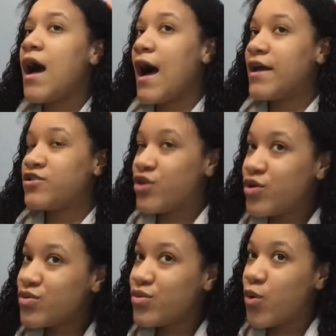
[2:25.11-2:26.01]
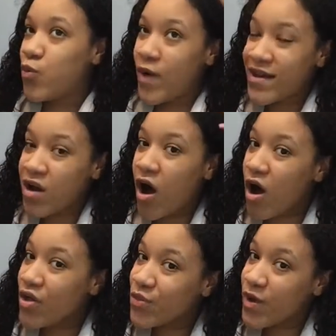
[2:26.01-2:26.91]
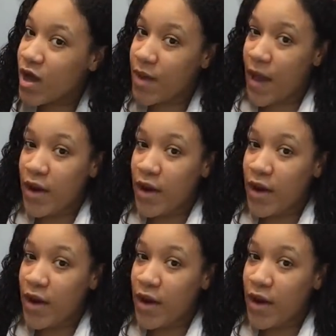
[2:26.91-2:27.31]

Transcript: I don't wet all the way up.